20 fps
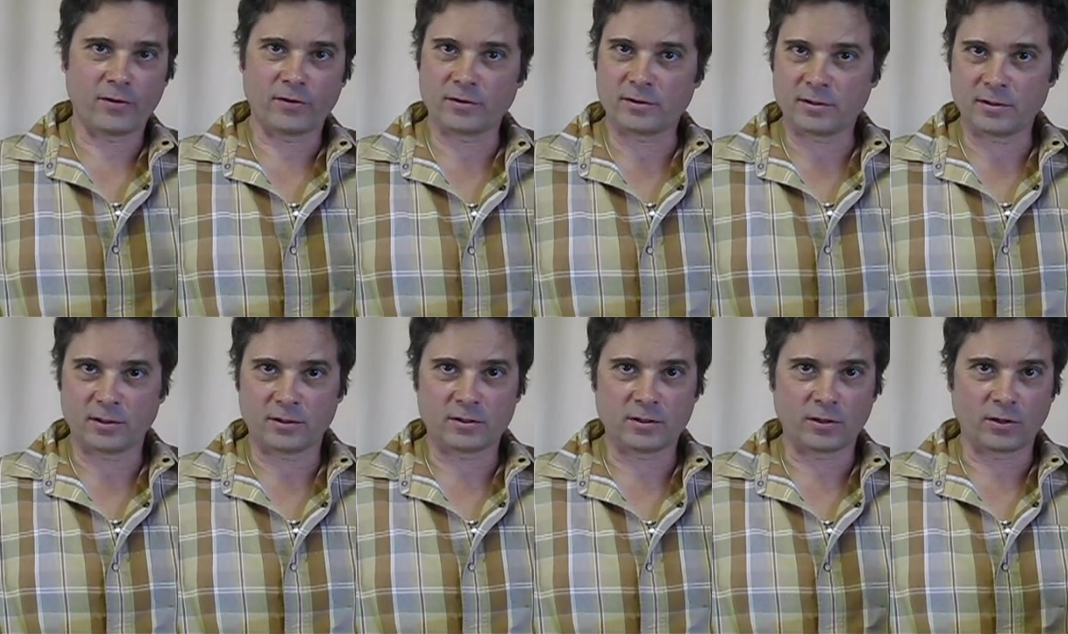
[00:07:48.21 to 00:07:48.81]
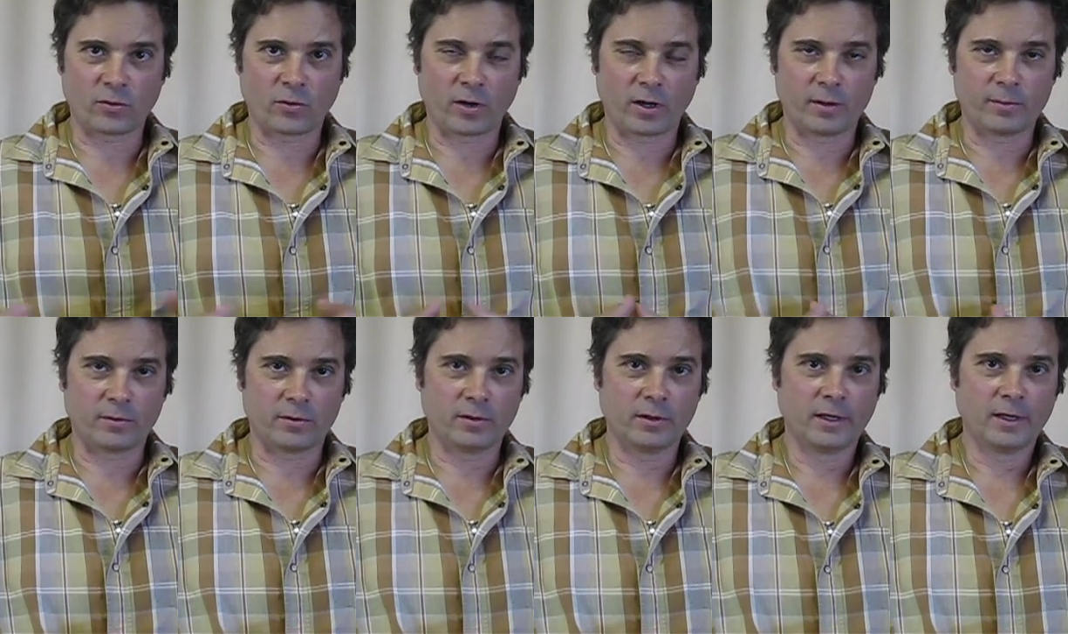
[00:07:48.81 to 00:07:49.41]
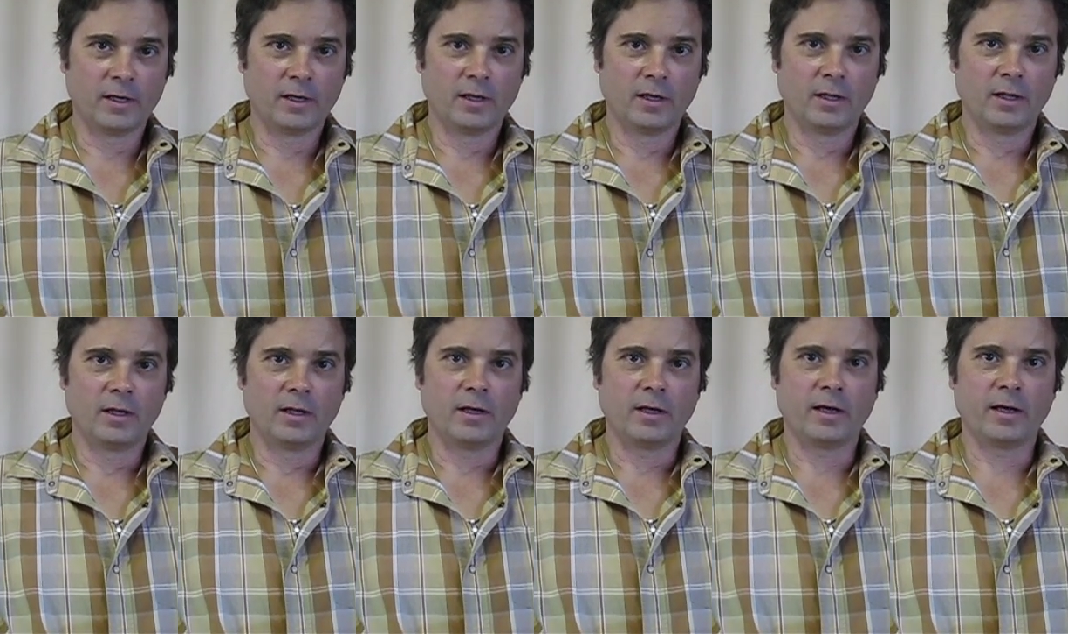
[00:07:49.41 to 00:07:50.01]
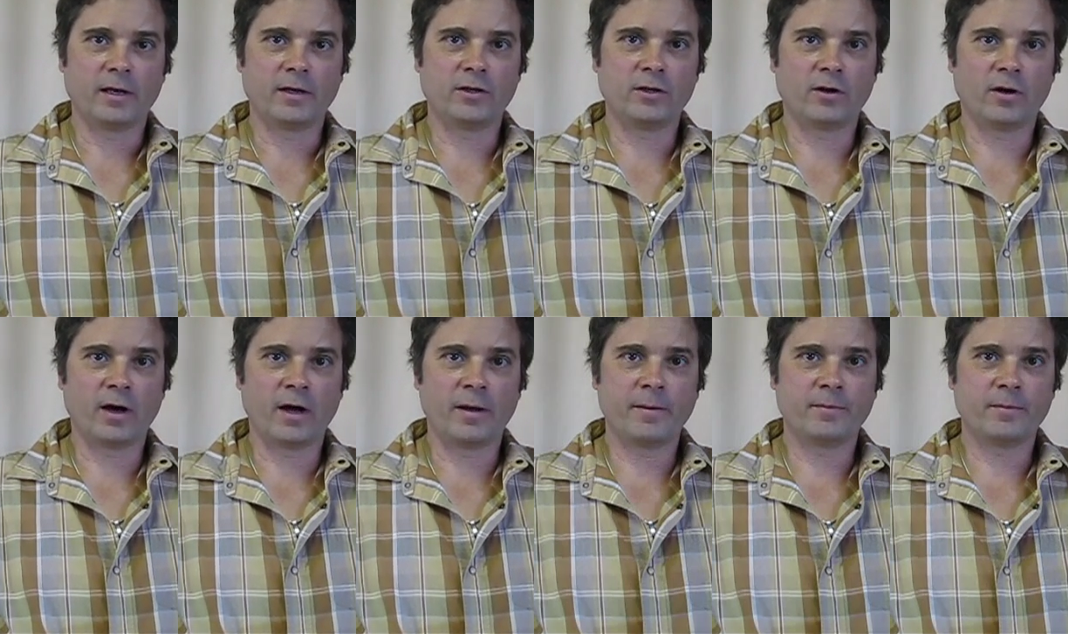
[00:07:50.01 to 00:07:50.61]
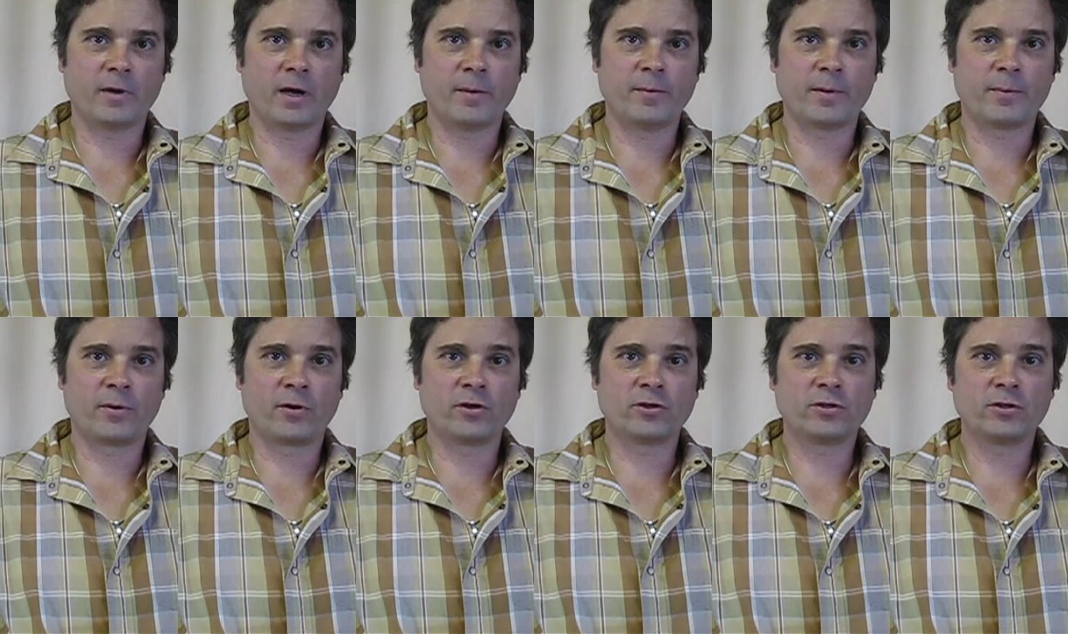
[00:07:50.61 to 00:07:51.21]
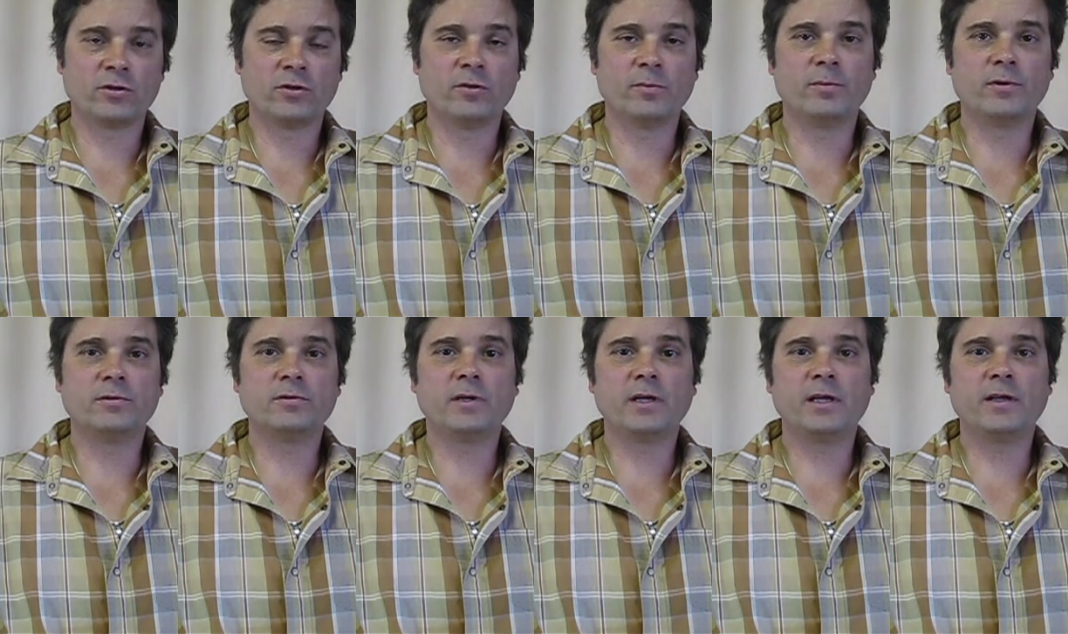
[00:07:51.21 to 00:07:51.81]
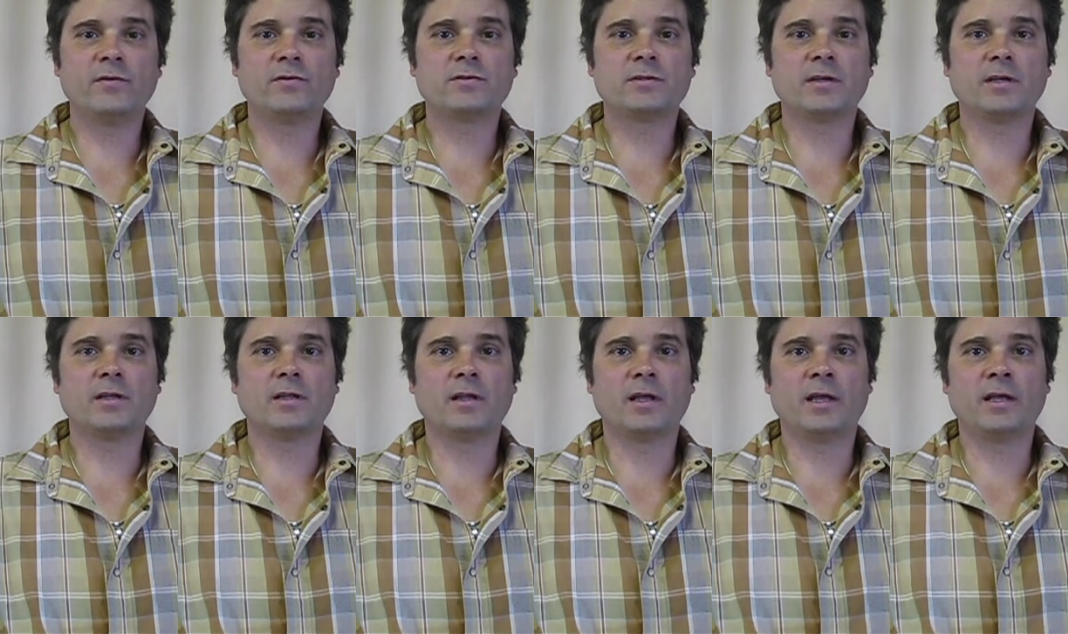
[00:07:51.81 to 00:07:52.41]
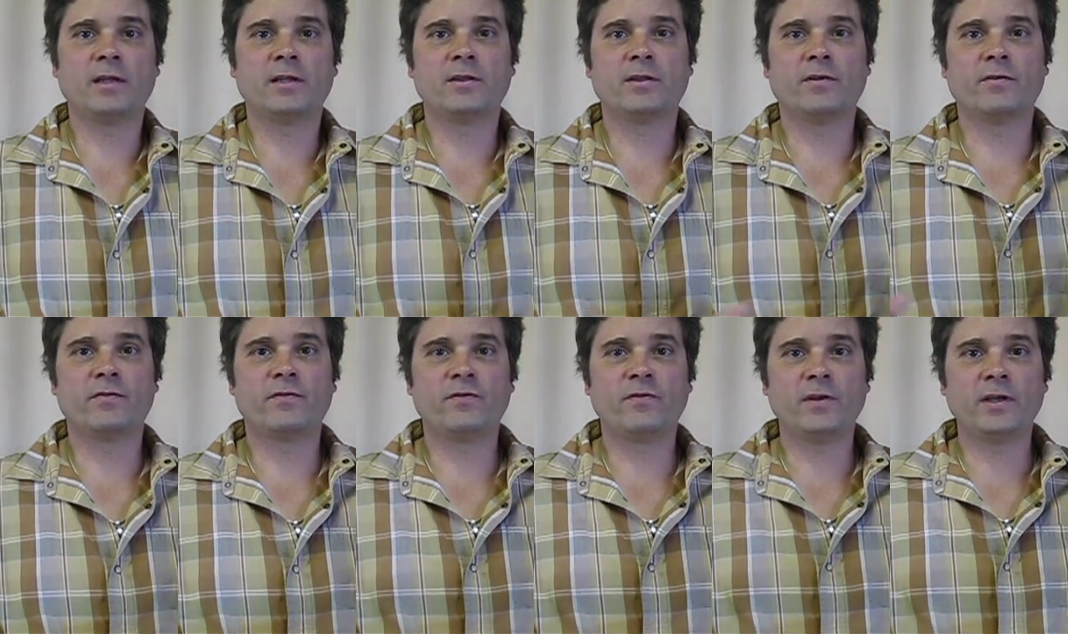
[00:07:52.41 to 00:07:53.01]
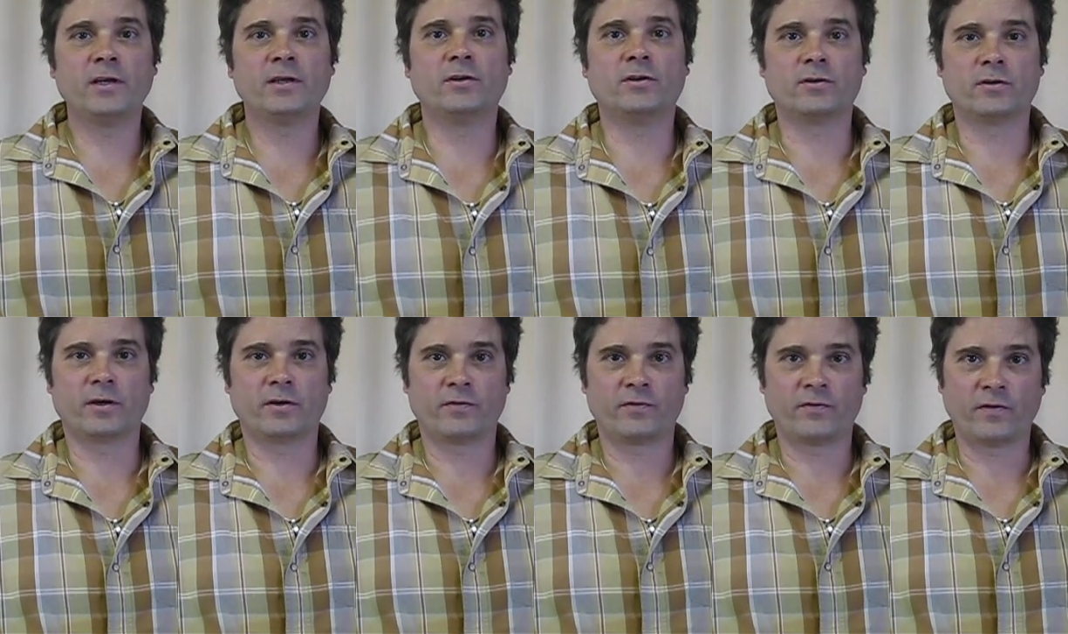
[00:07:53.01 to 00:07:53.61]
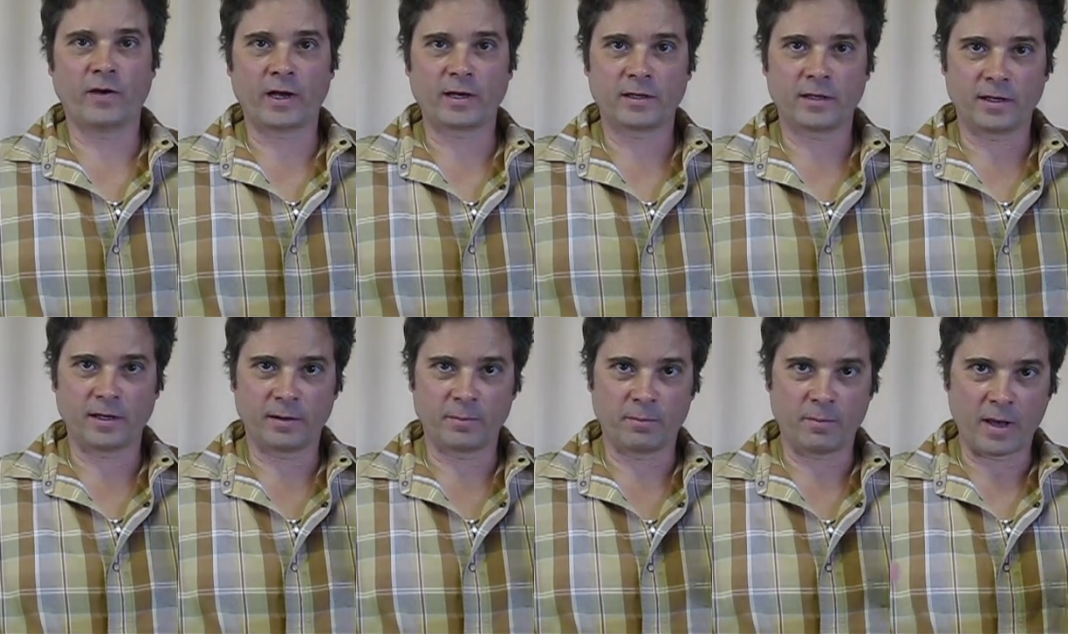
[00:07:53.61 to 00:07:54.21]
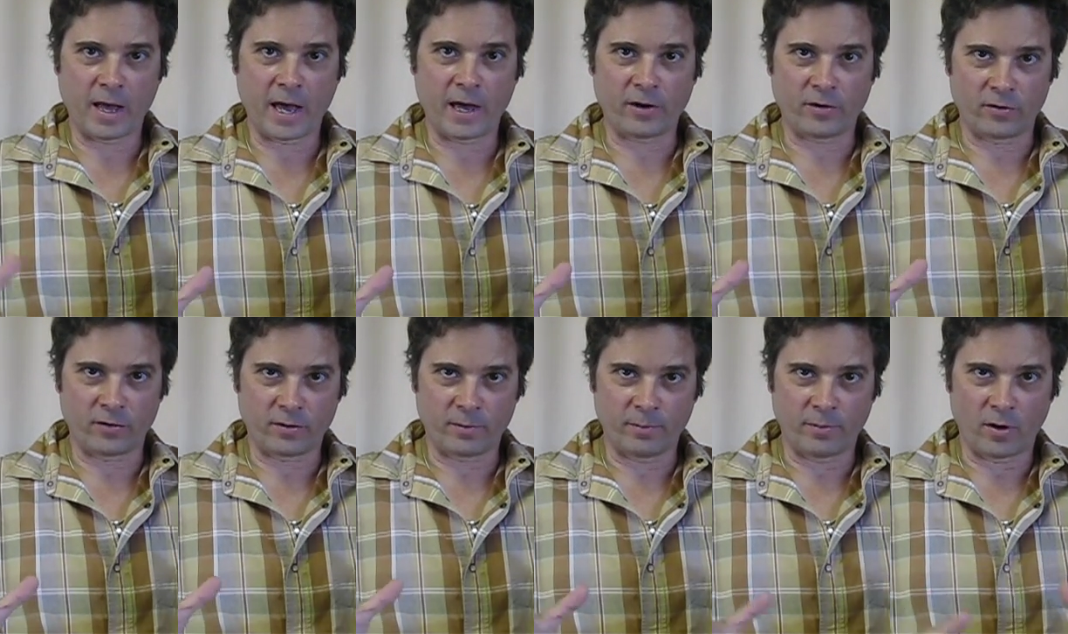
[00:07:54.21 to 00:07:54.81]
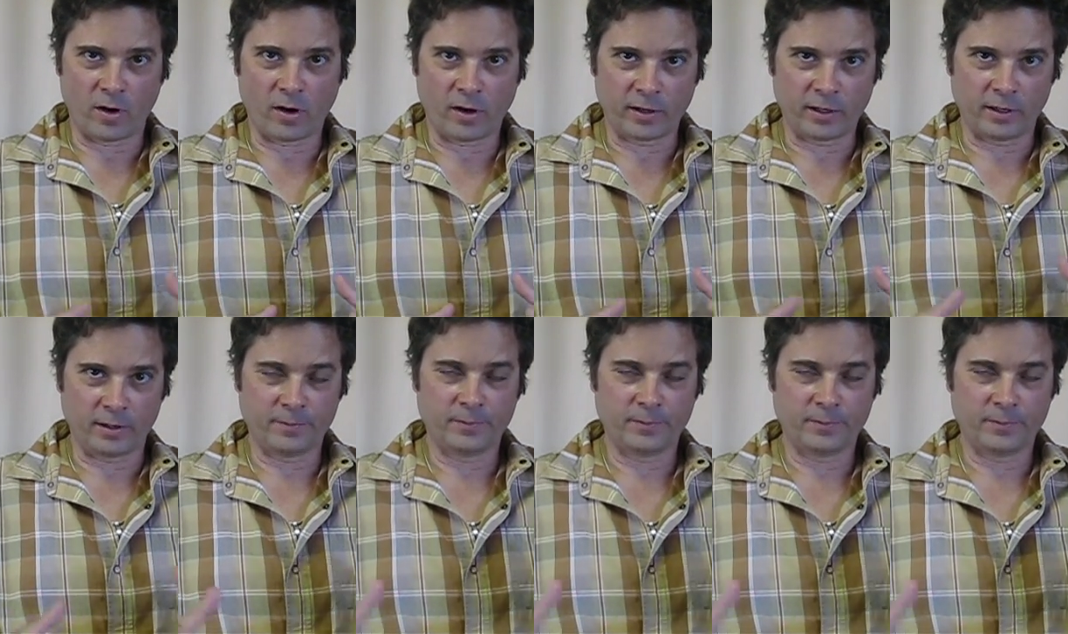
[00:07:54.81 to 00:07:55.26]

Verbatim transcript: It's it's incredible, and you know I'm I'm a person who believes in the field affecting matter, the body,